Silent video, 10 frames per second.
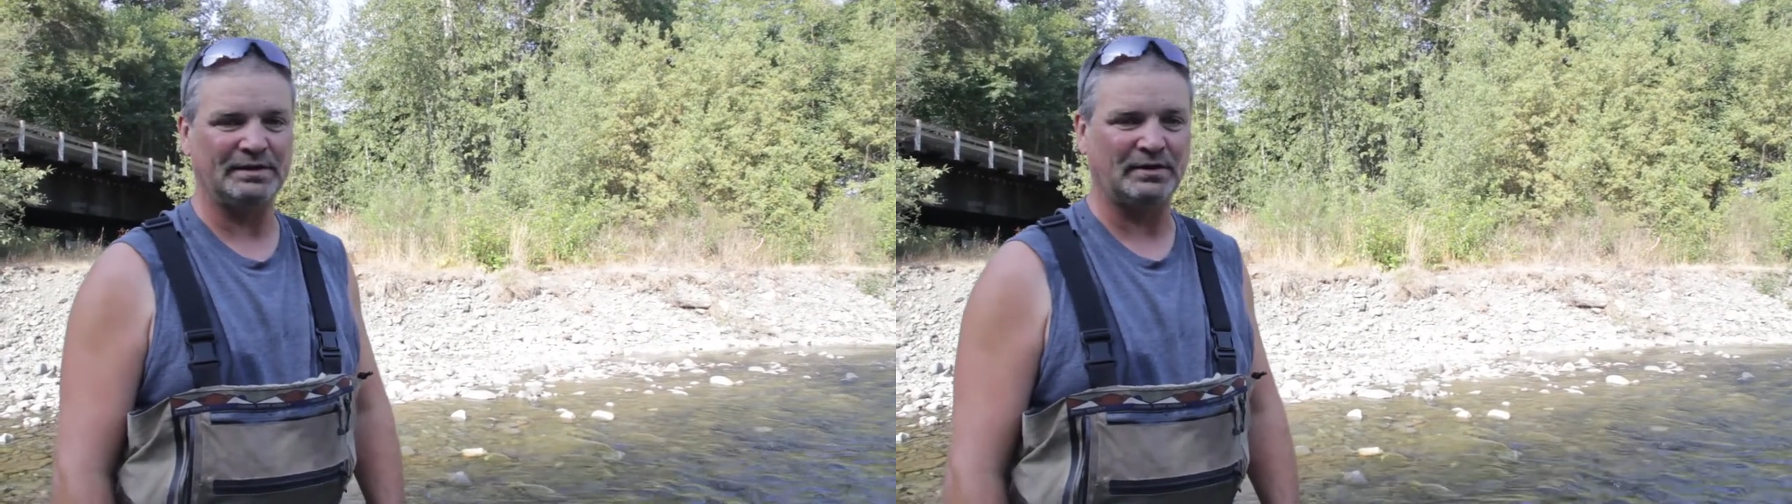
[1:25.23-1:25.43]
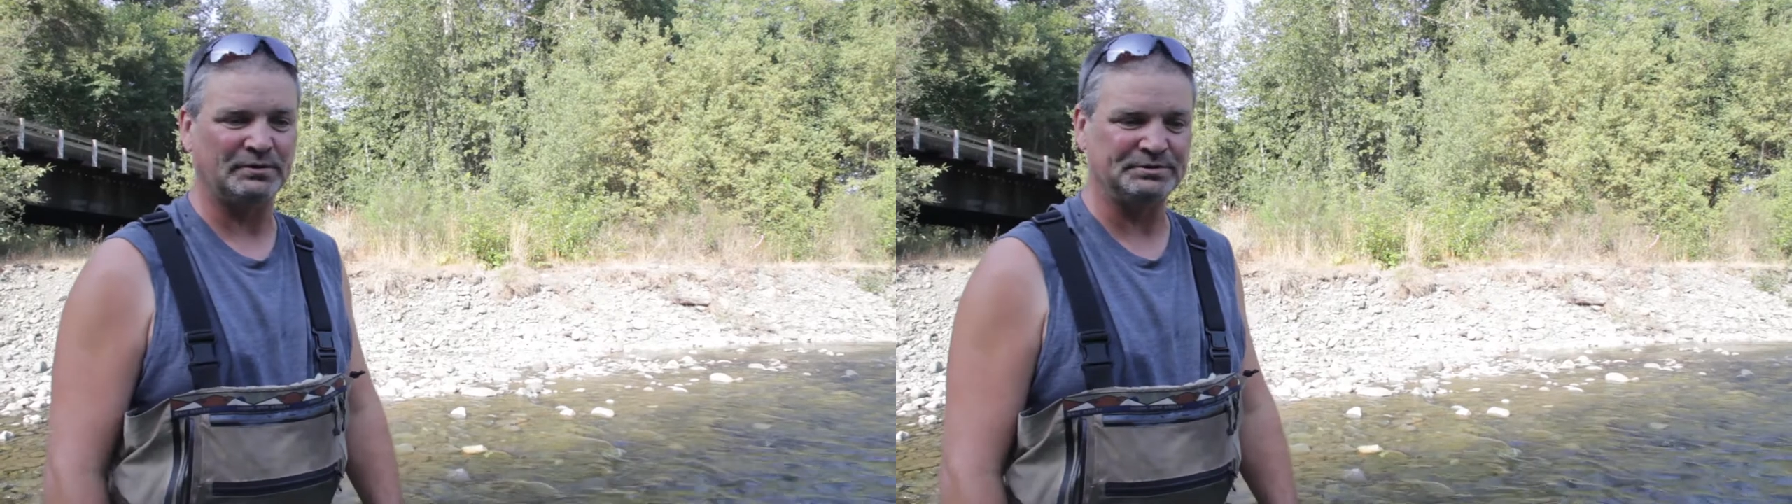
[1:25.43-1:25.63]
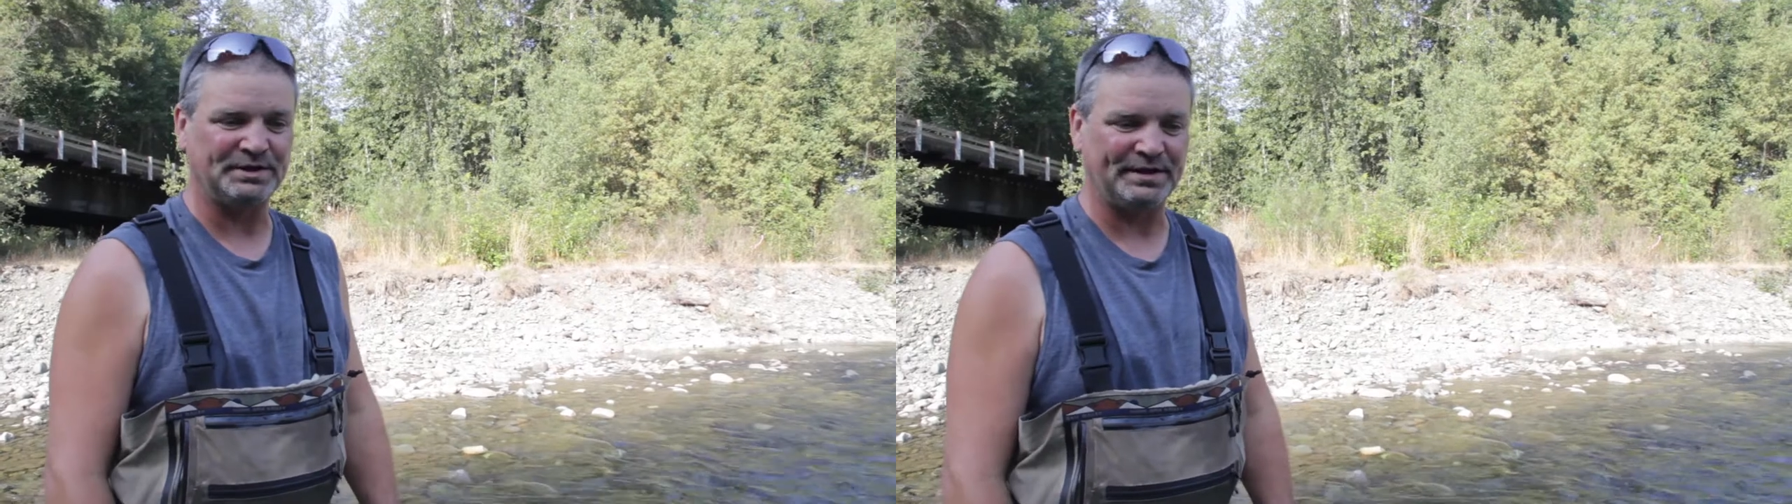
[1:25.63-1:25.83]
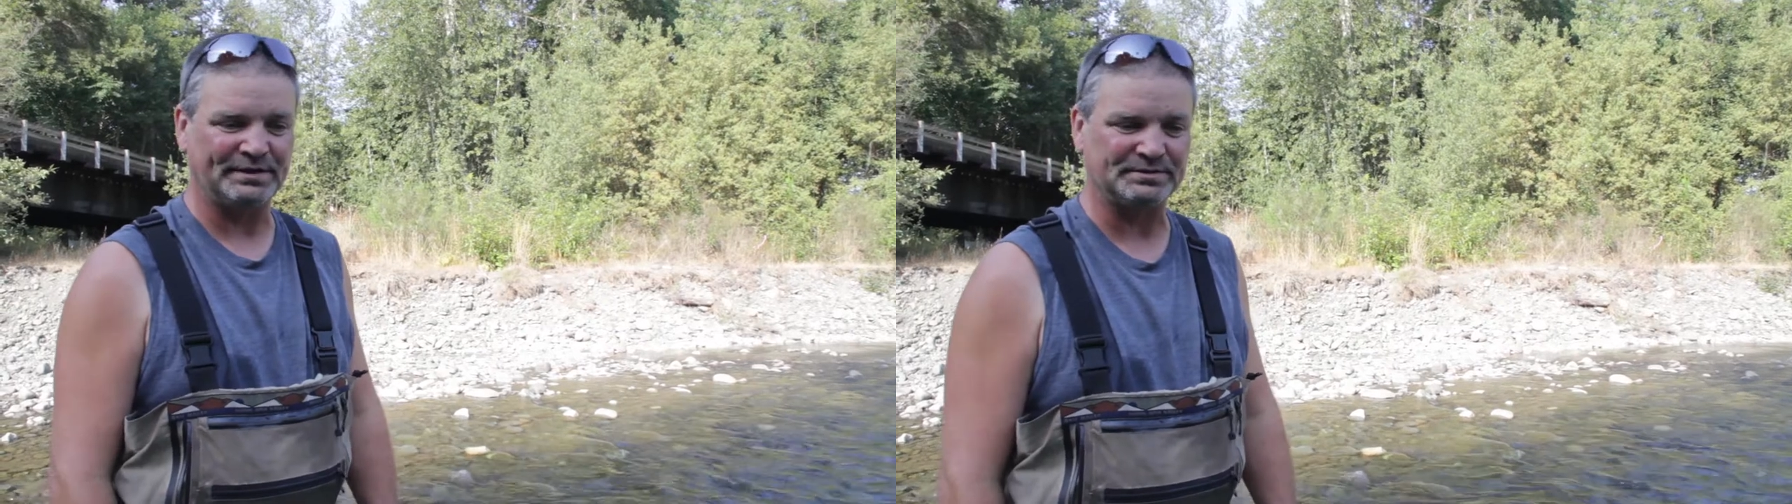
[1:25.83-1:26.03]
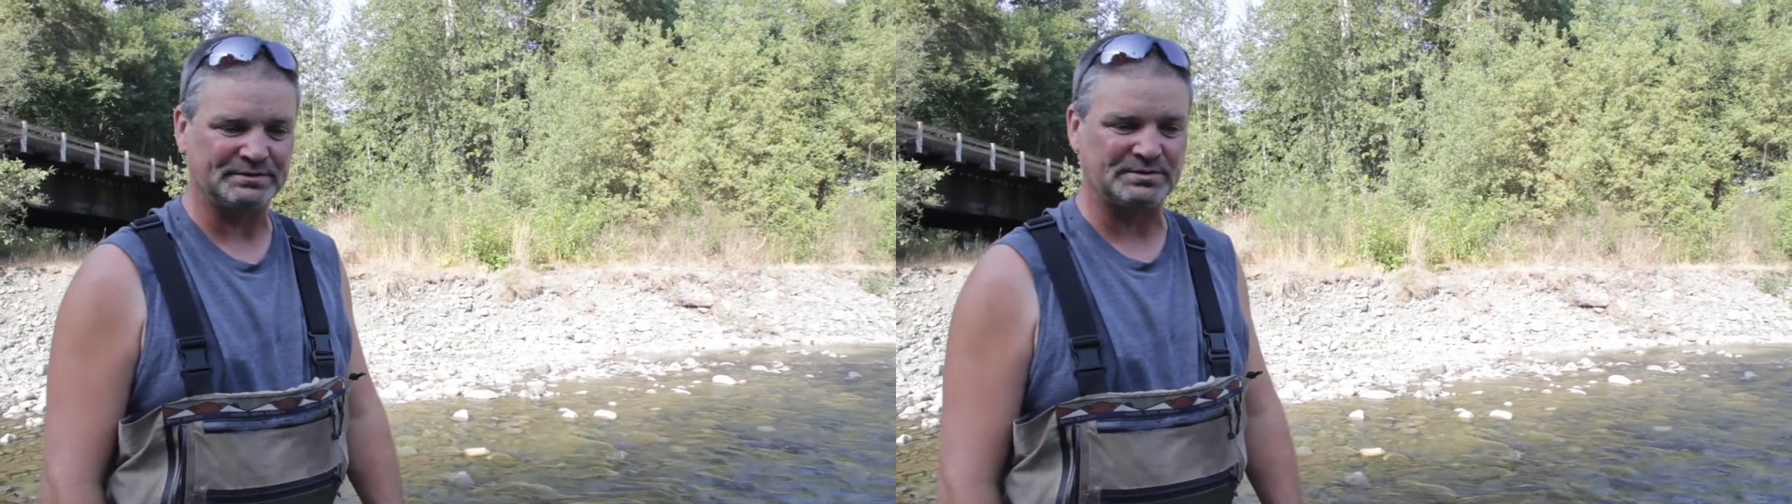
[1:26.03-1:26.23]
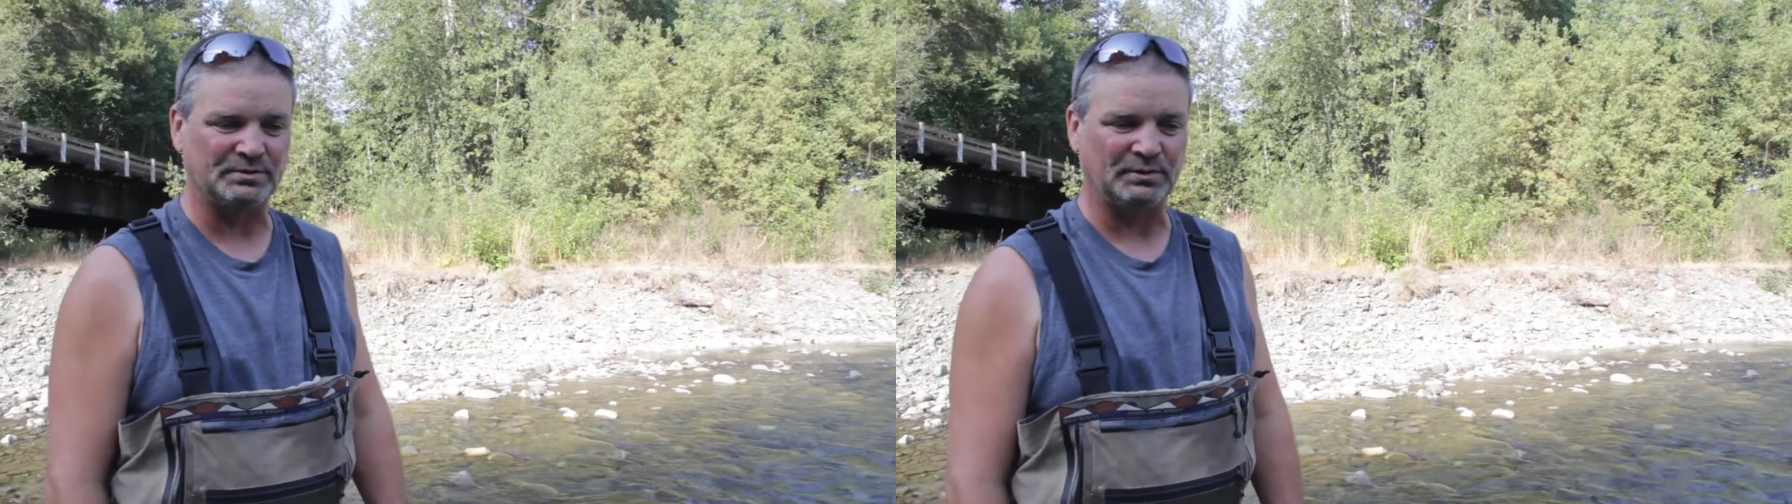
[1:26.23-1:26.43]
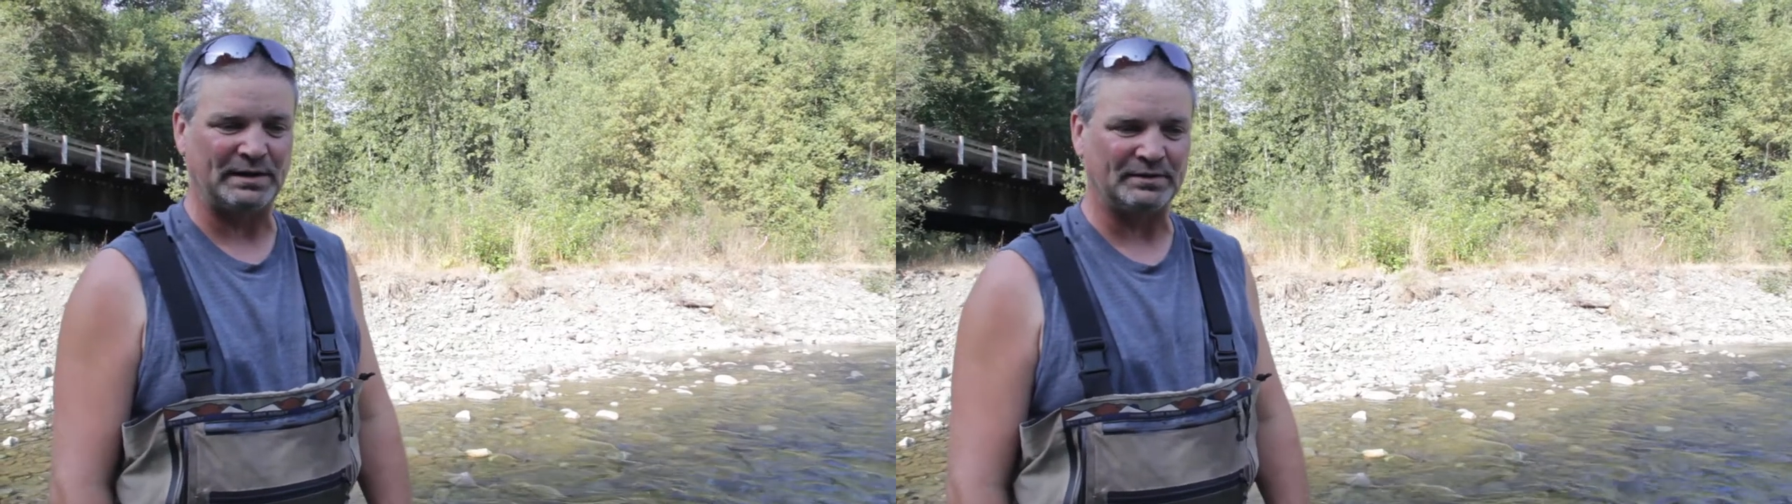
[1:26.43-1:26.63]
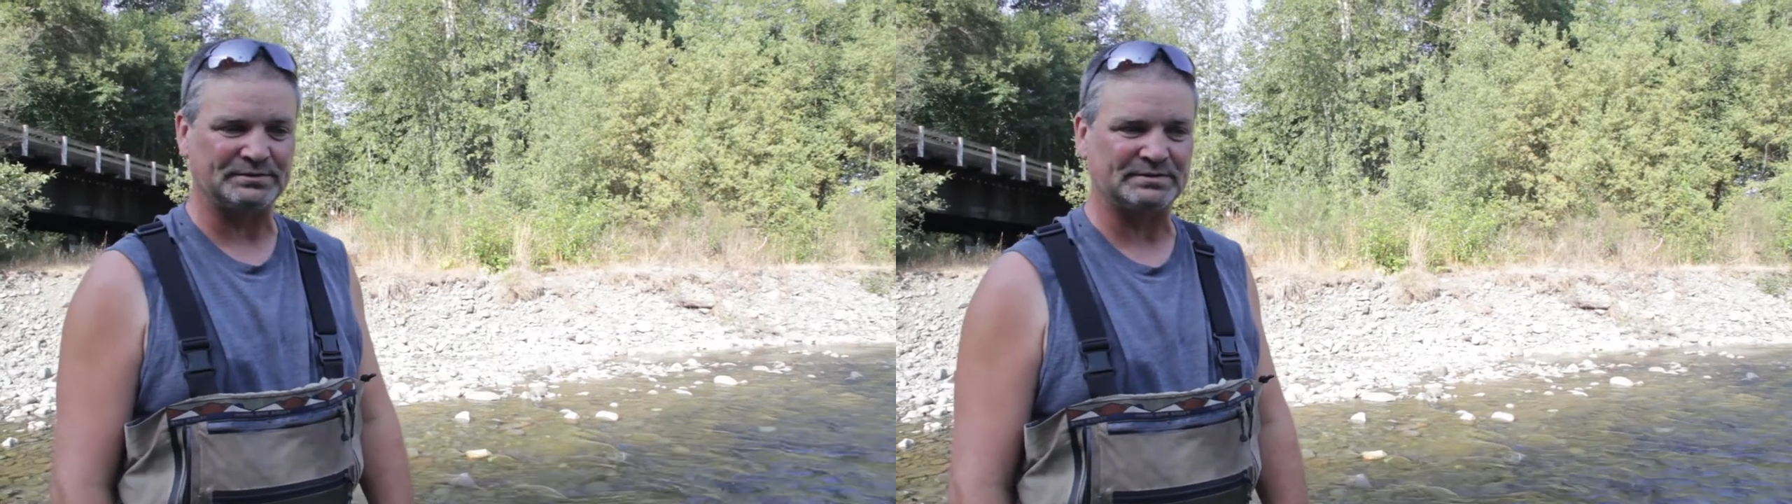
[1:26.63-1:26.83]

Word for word: ecology gauge at the schoolhouse,